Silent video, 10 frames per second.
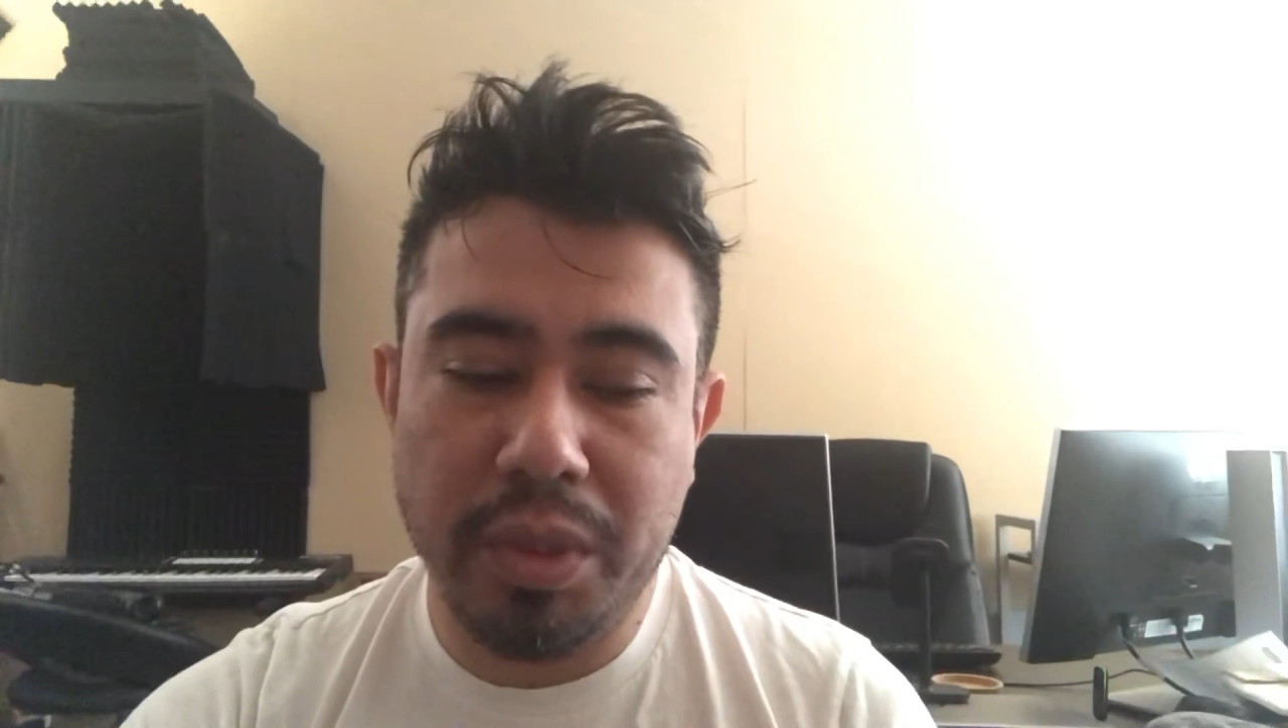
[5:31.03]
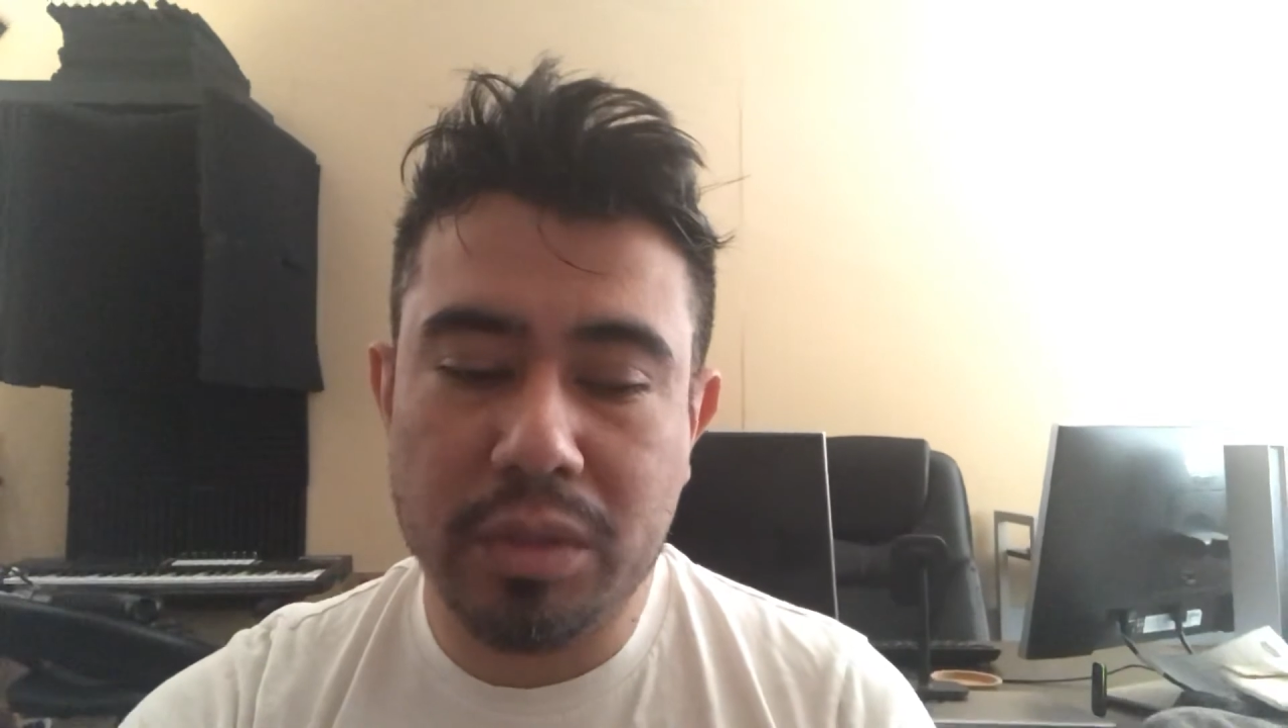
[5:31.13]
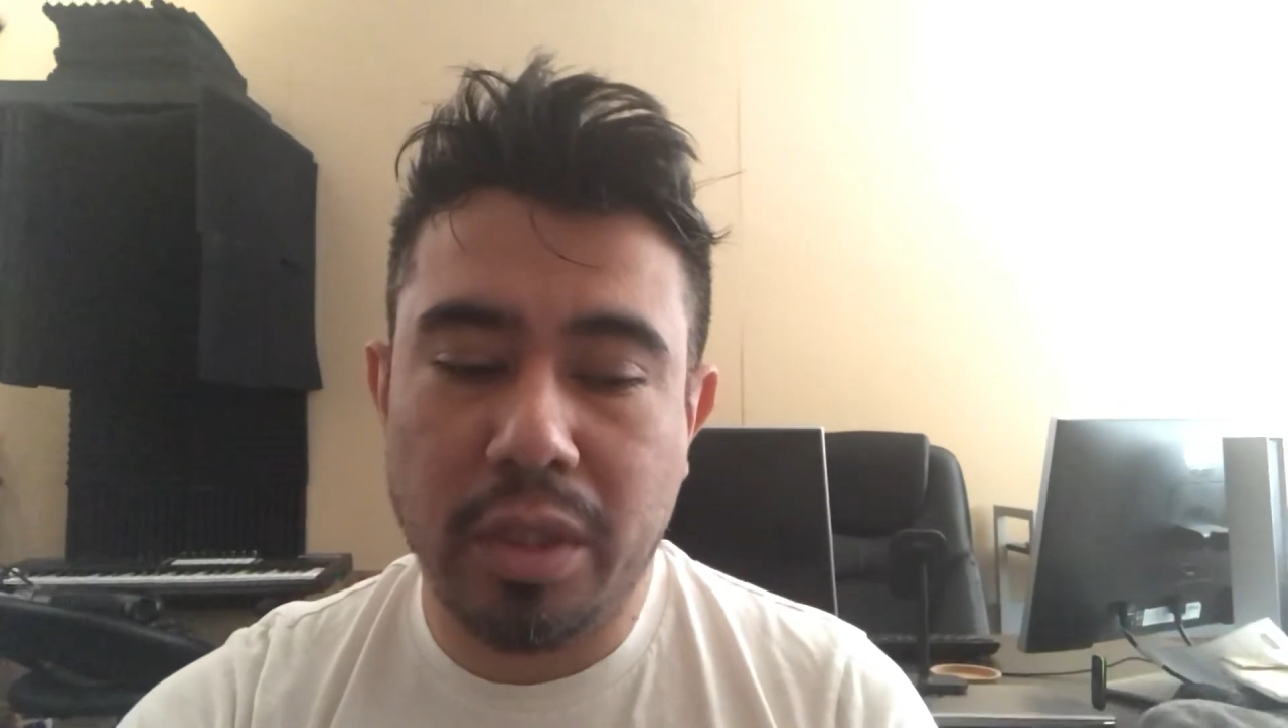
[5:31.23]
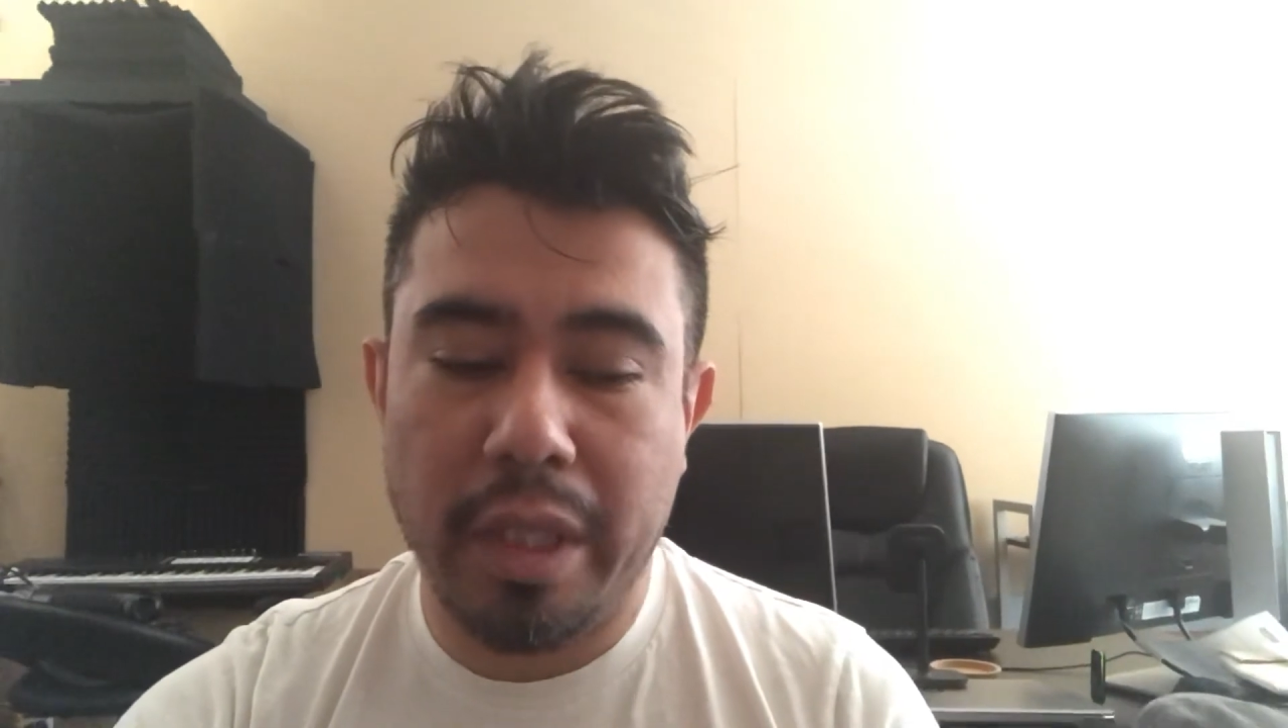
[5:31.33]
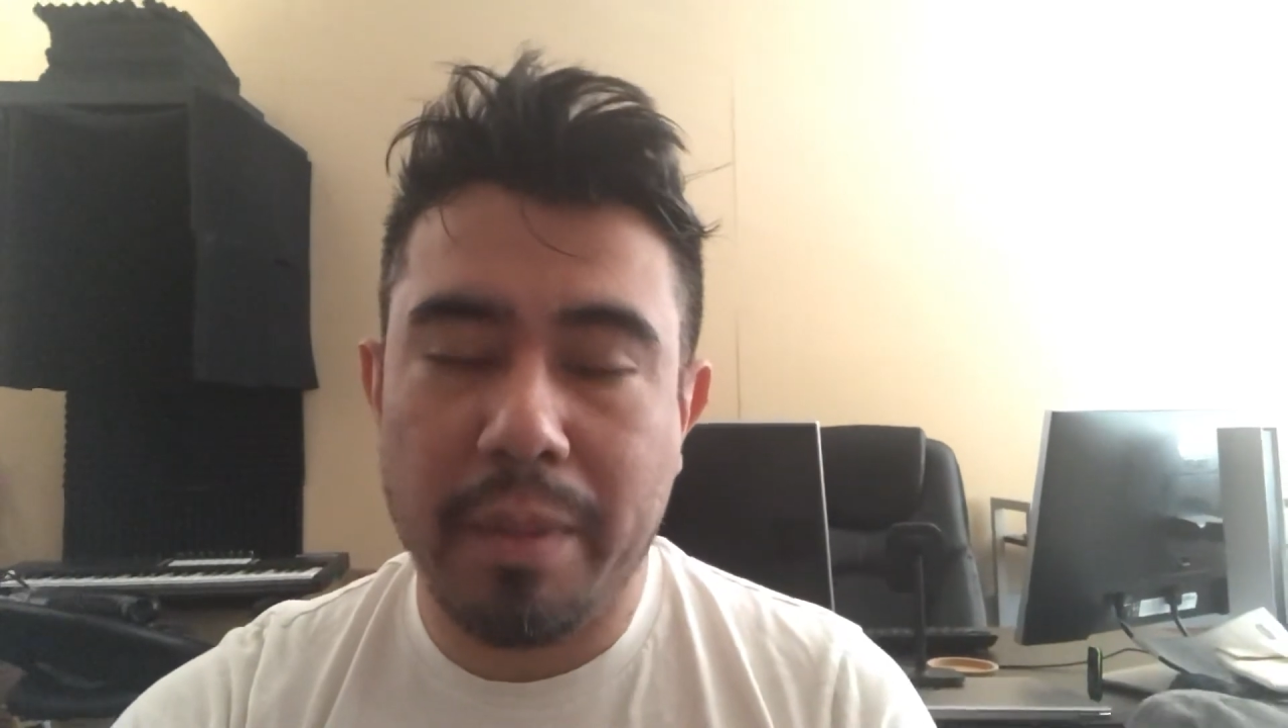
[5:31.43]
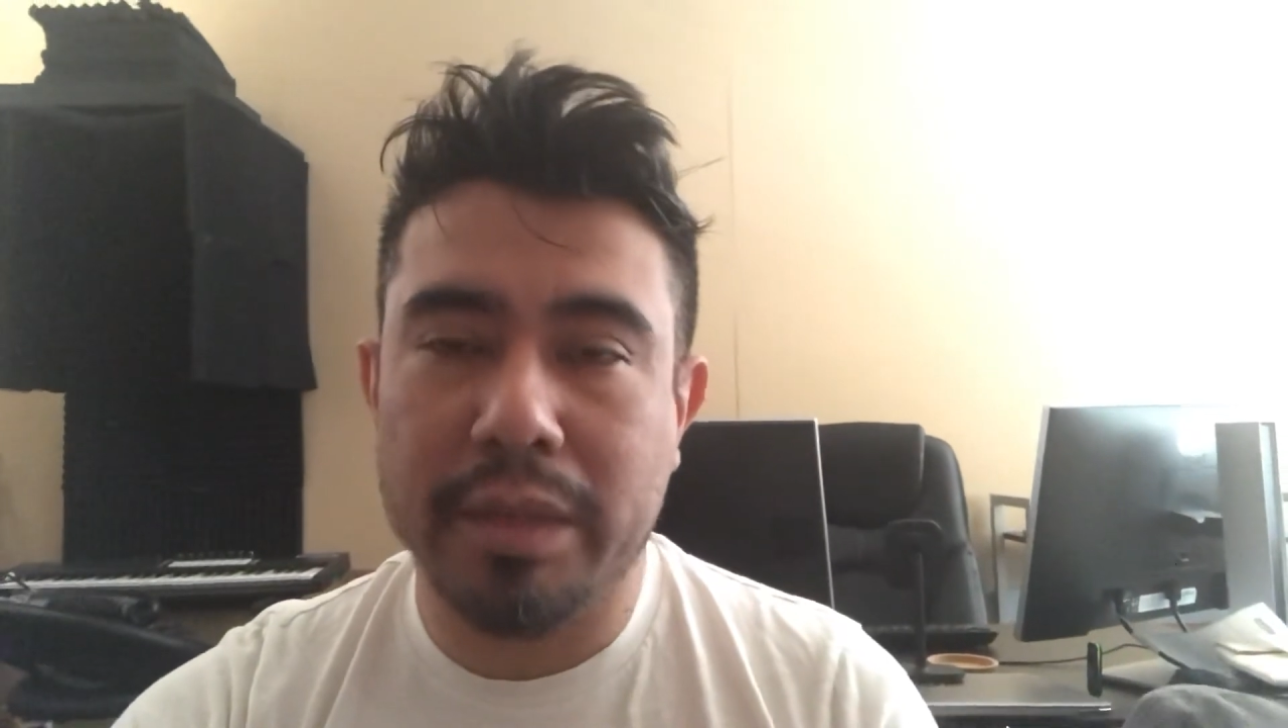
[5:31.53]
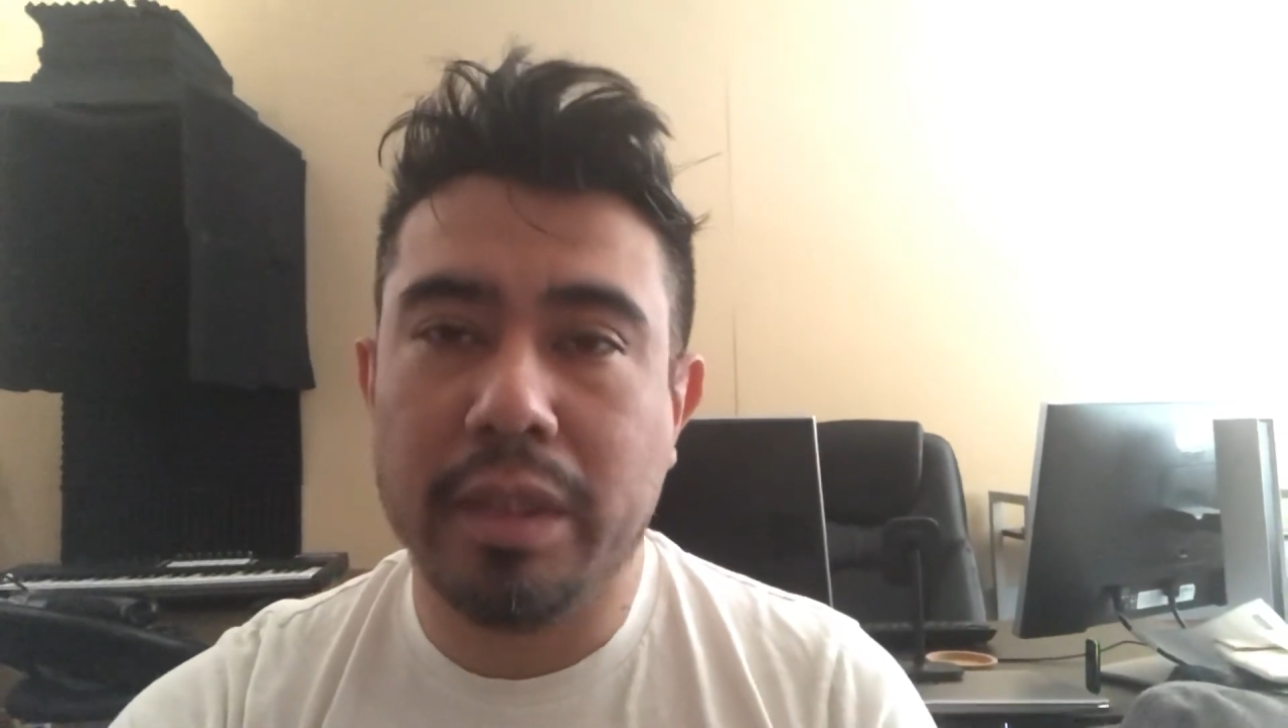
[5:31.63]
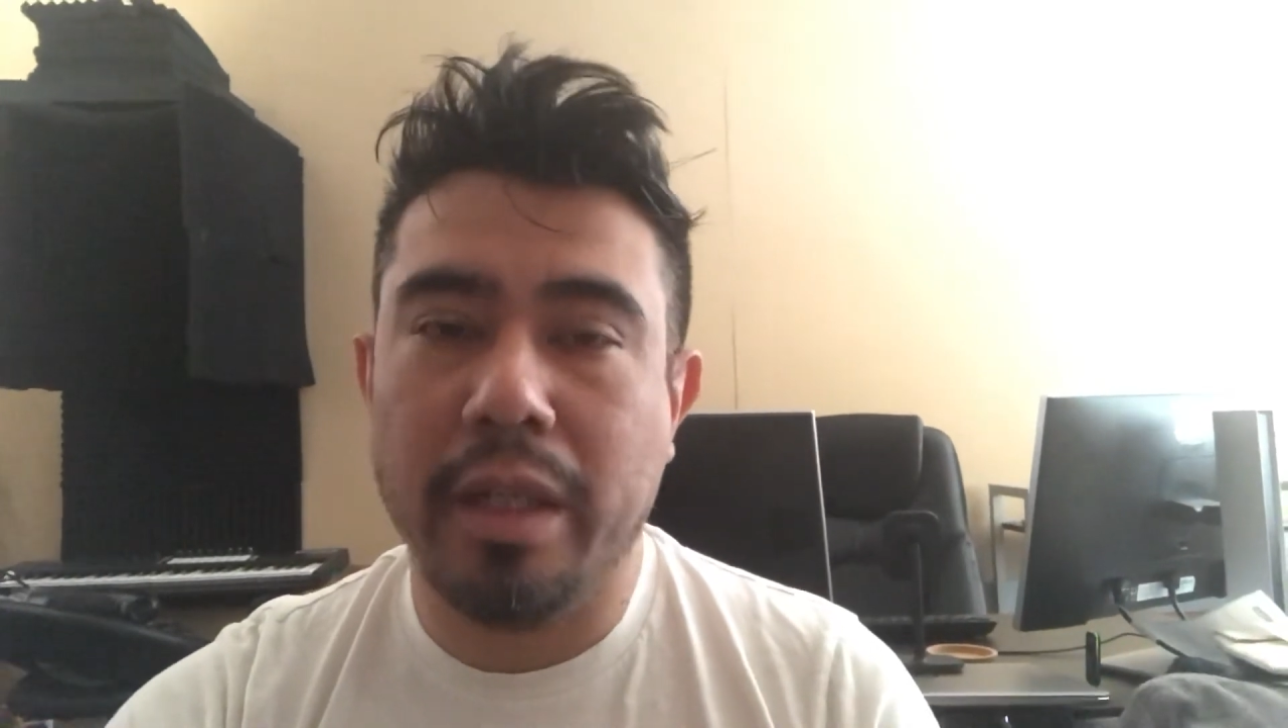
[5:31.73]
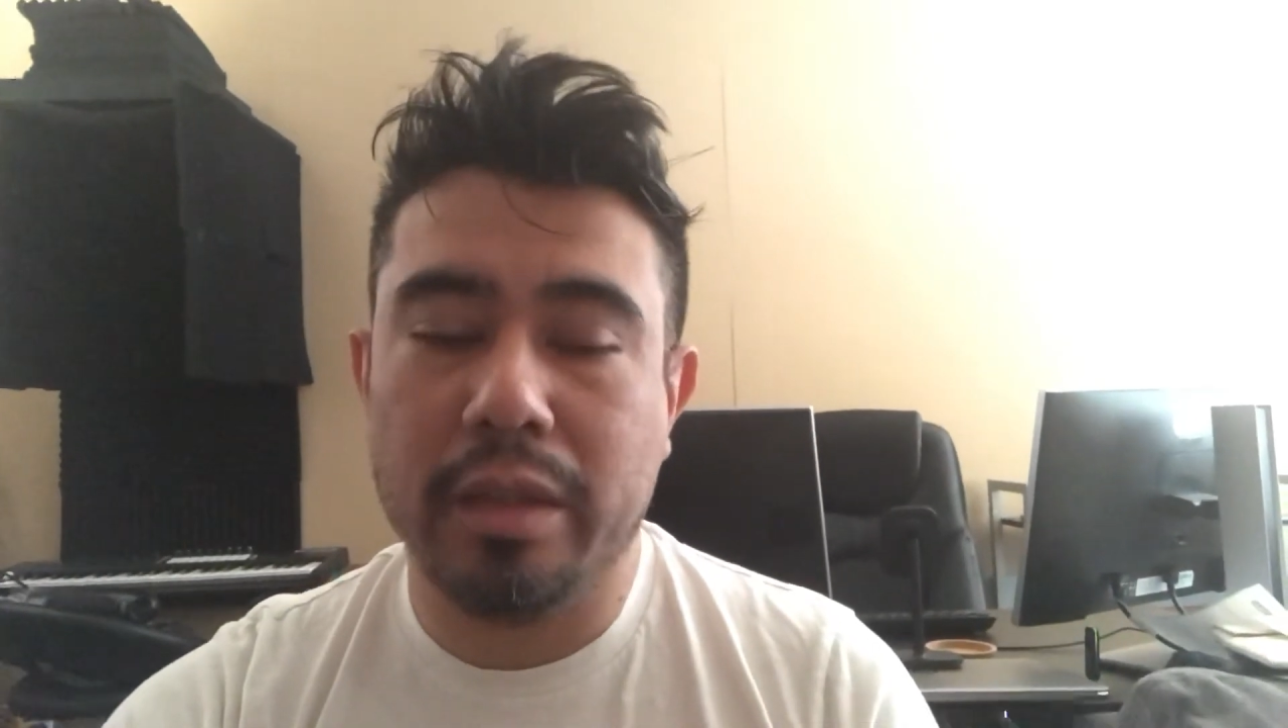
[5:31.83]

starting my side,